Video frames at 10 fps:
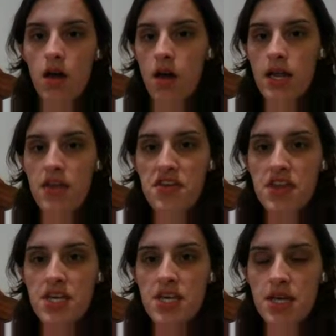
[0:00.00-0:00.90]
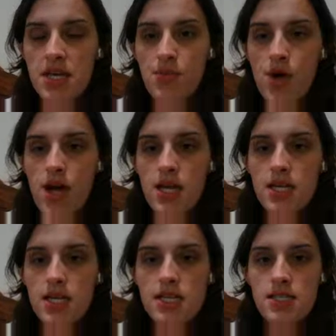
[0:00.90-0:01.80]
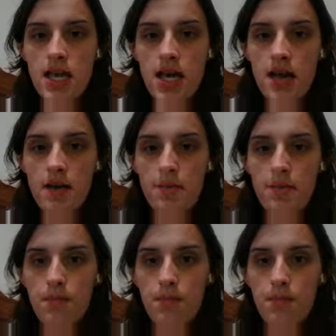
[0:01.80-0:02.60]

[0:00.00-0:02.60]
Another thing to keep in mind is that